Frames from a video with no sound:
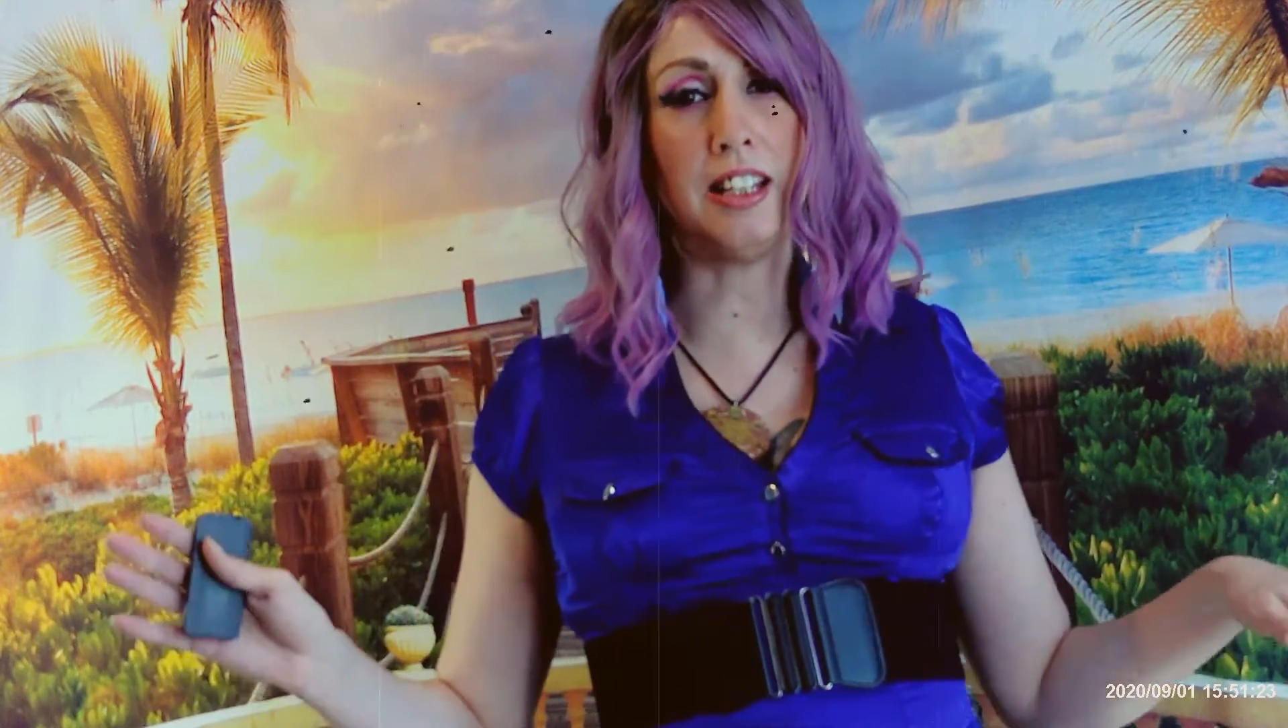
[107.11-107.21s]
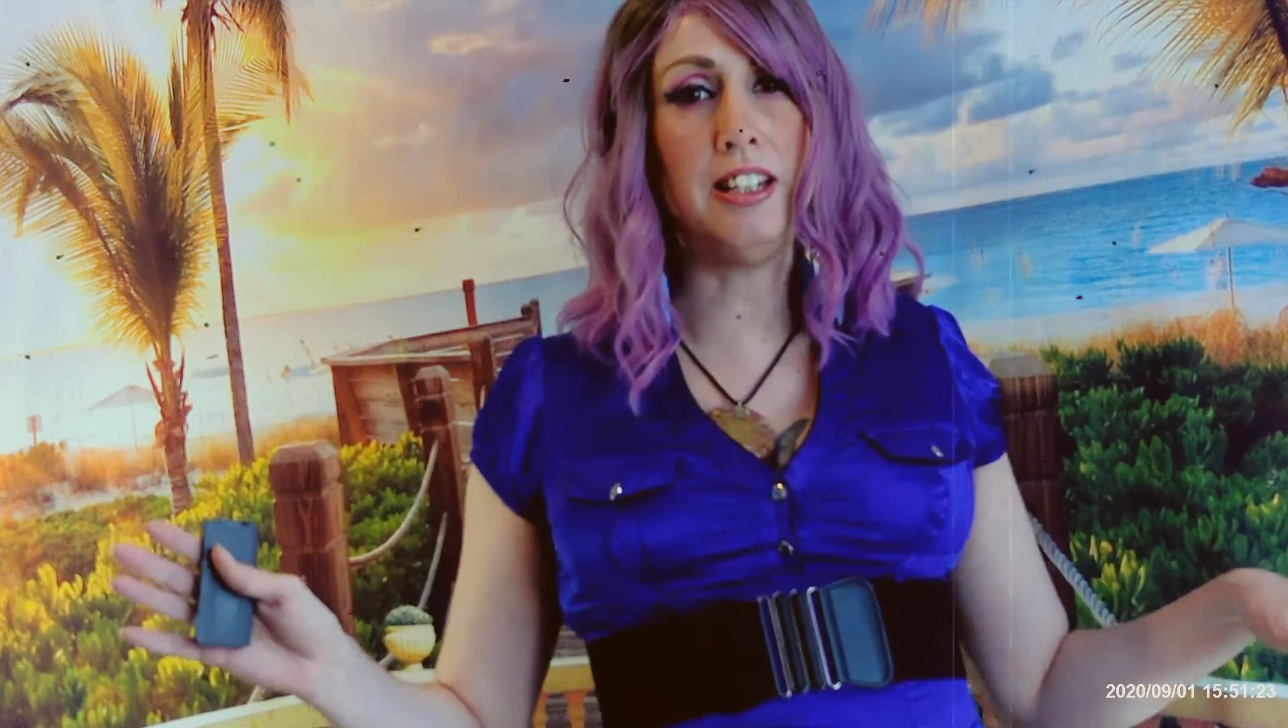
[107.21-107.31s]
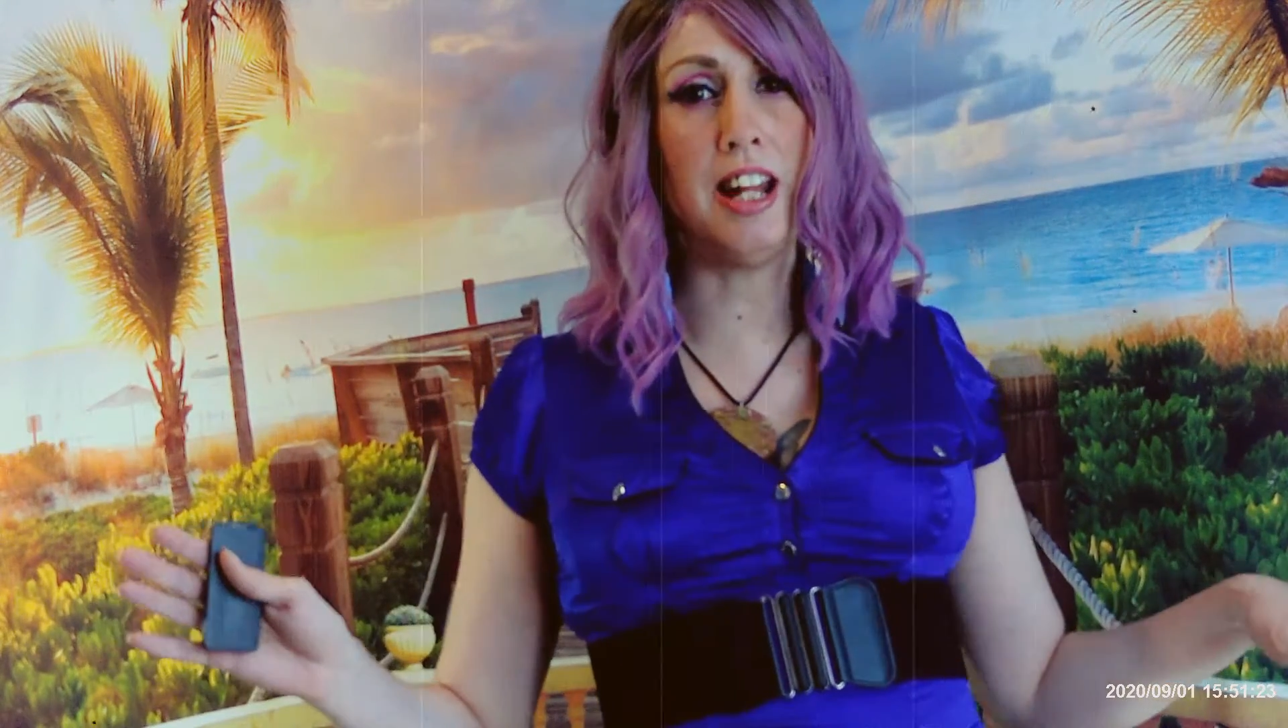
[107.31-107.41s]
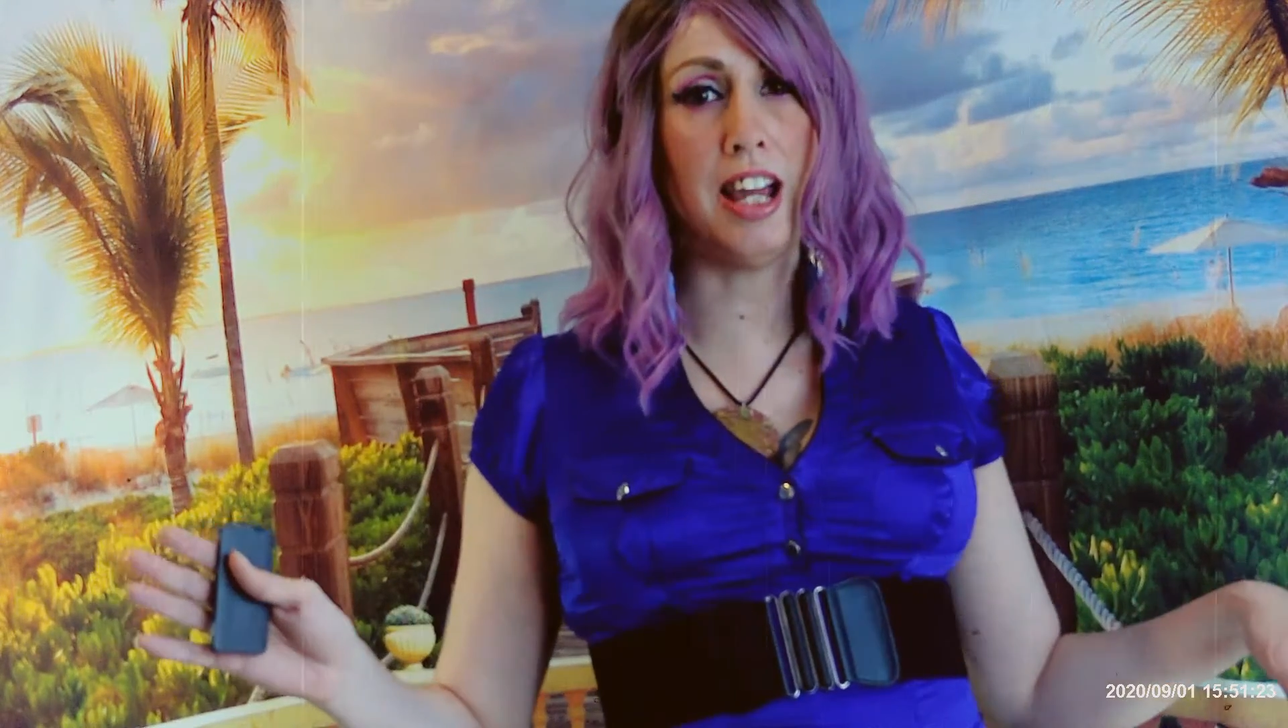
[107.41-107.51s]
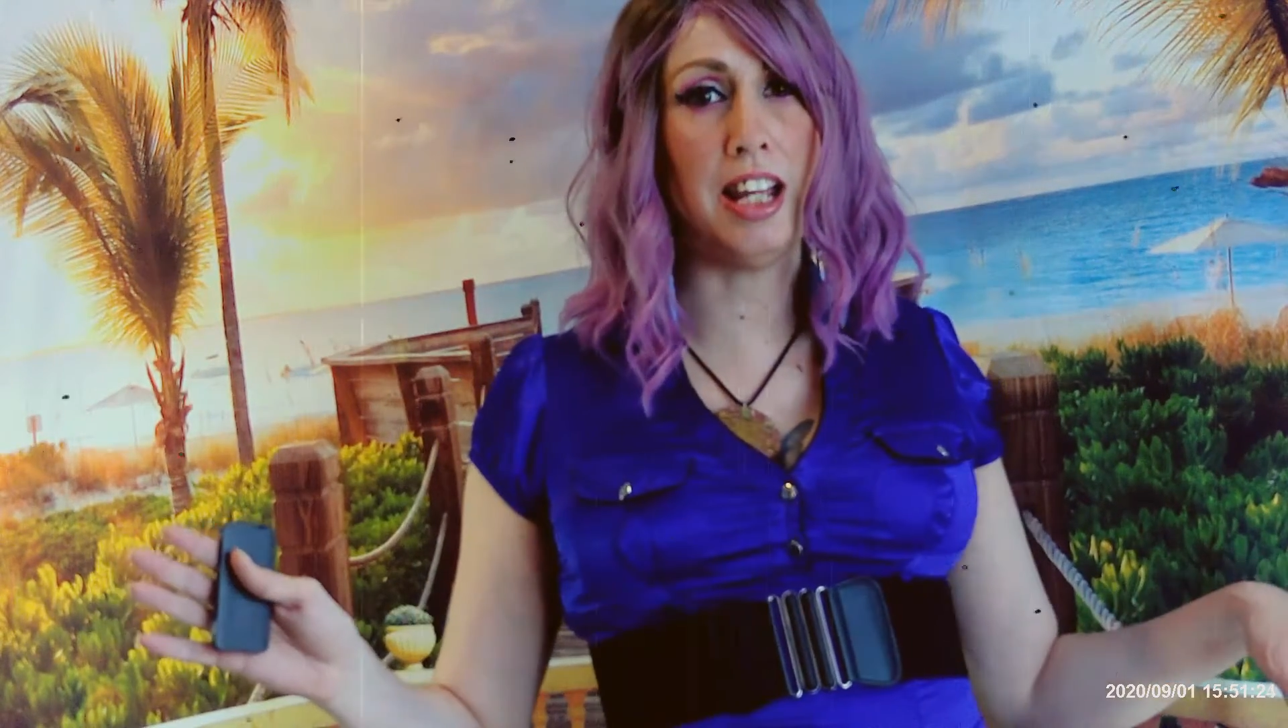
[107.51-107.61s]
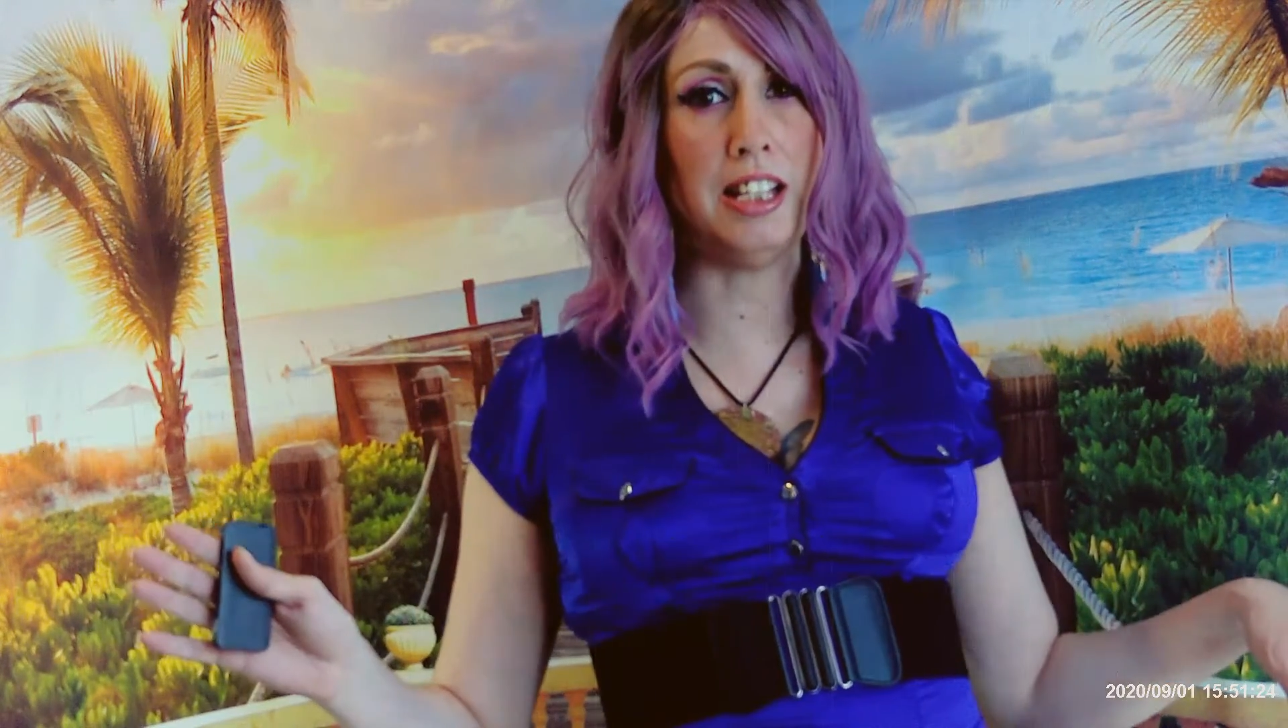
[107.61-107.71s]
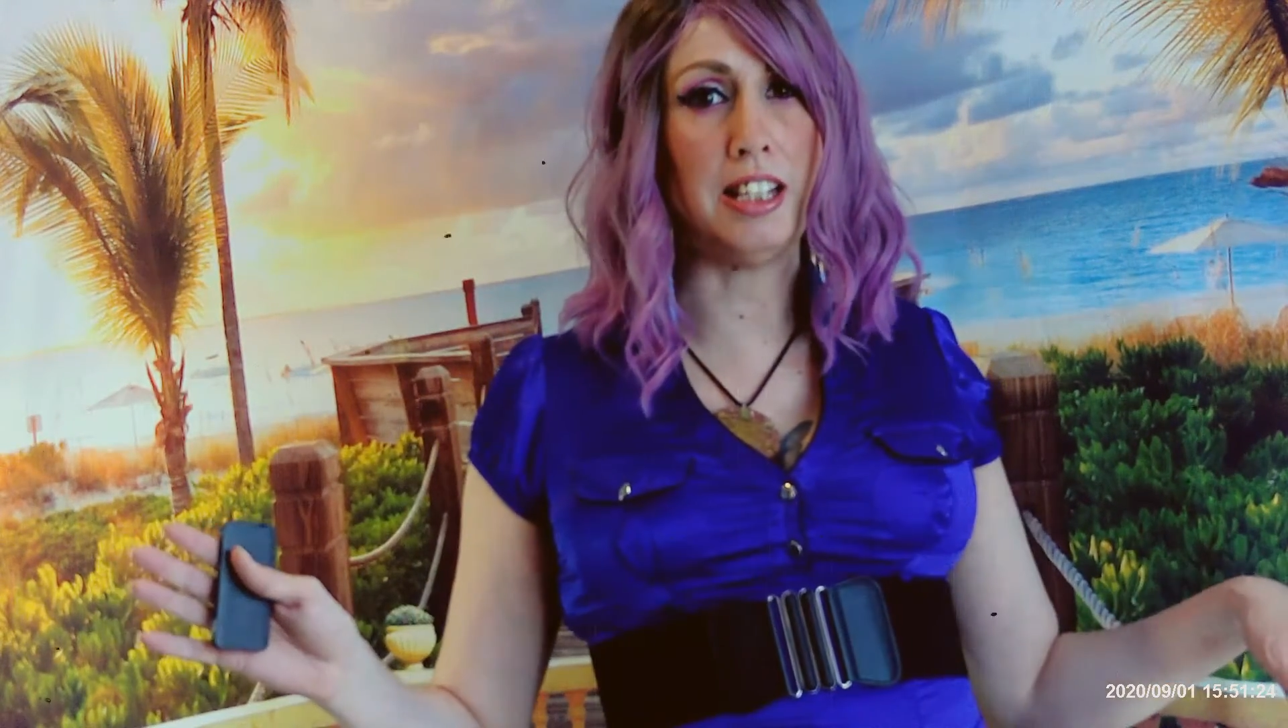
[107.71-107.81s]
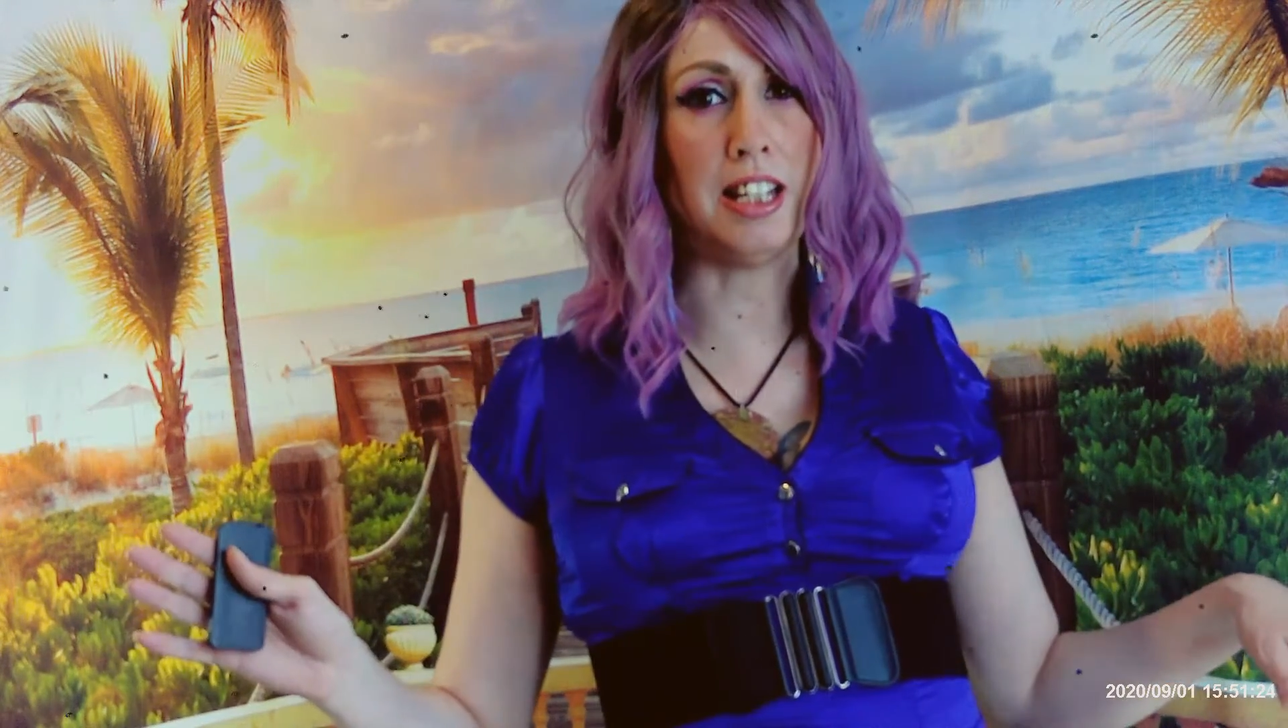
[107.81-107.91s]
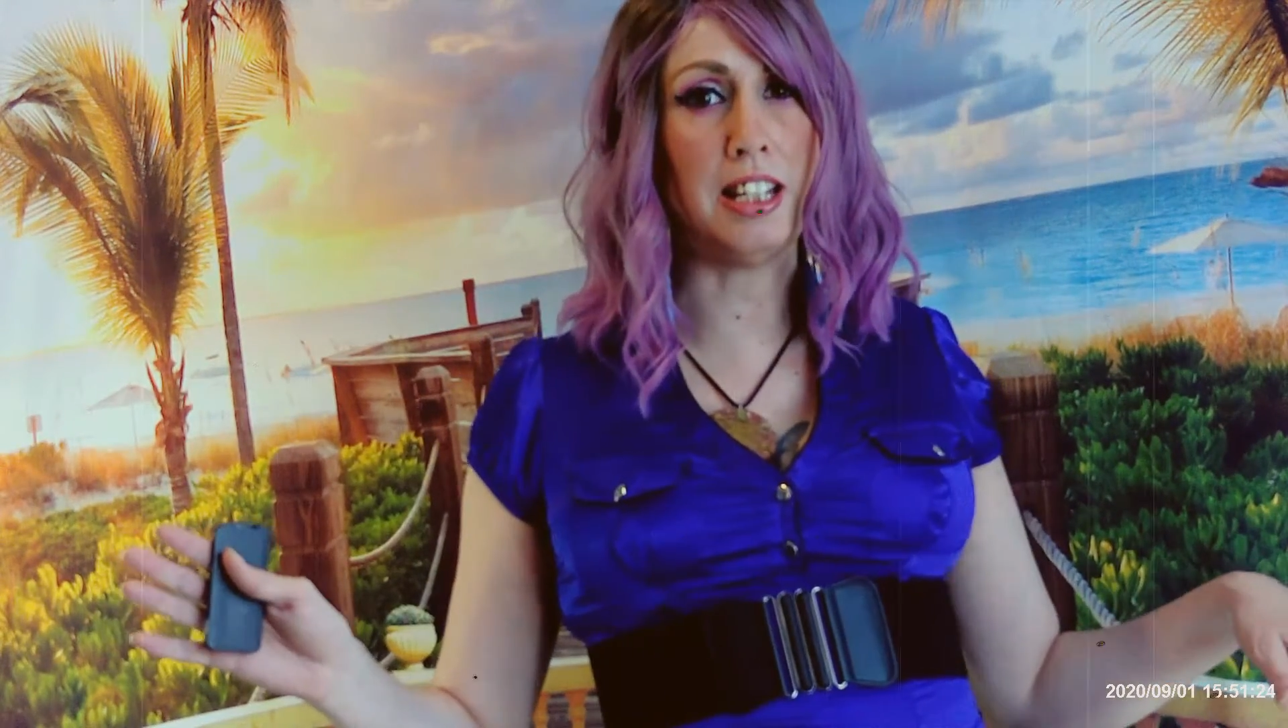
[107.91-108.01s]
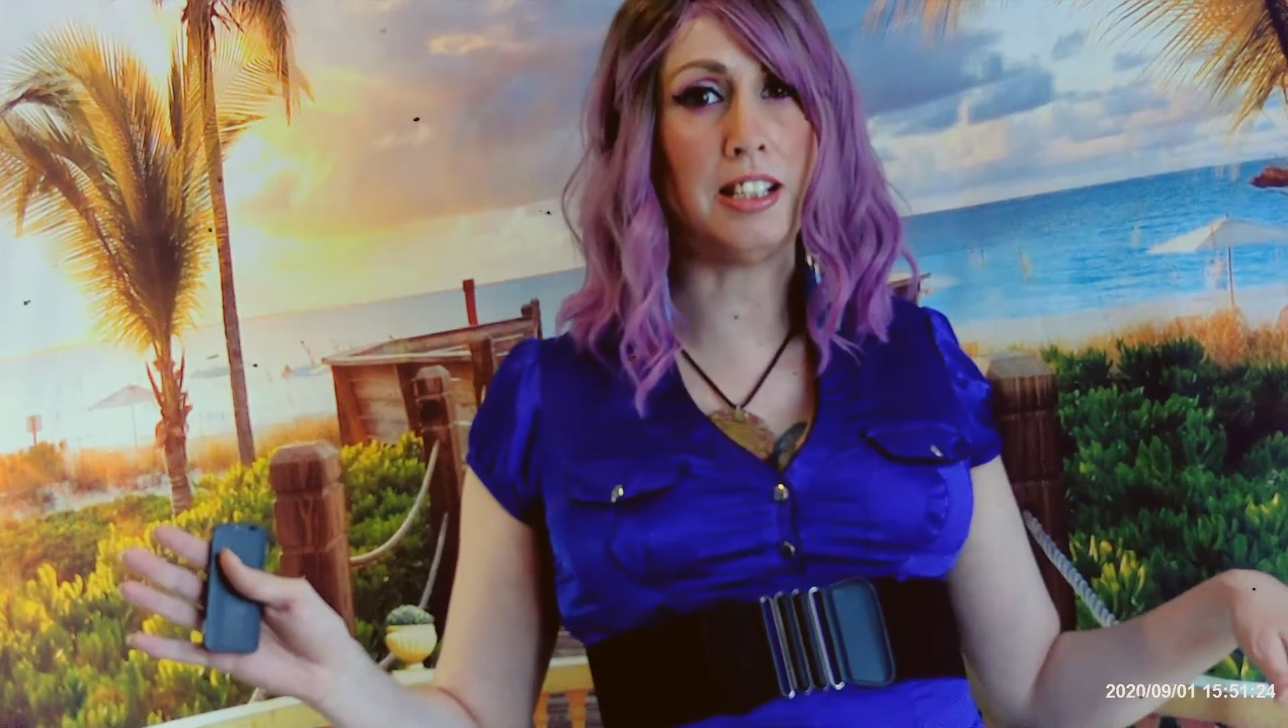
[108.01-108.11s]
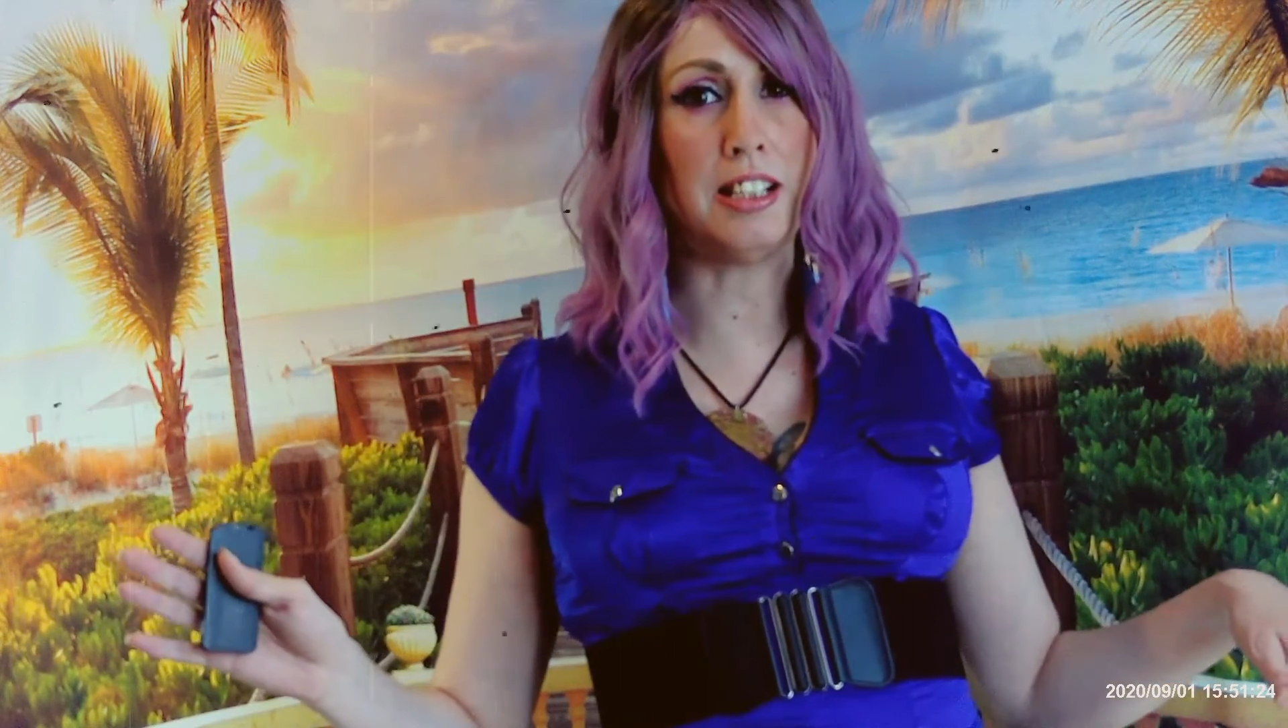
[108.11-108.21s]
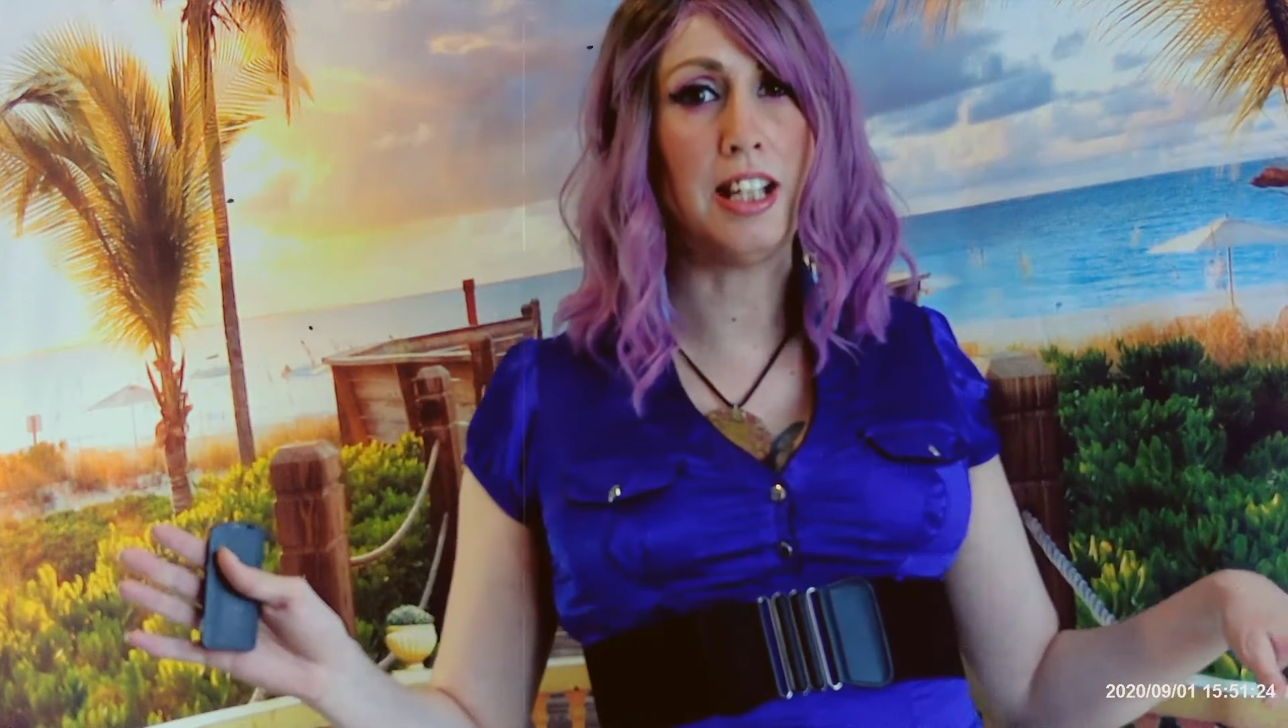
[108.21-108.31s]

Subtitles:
90s.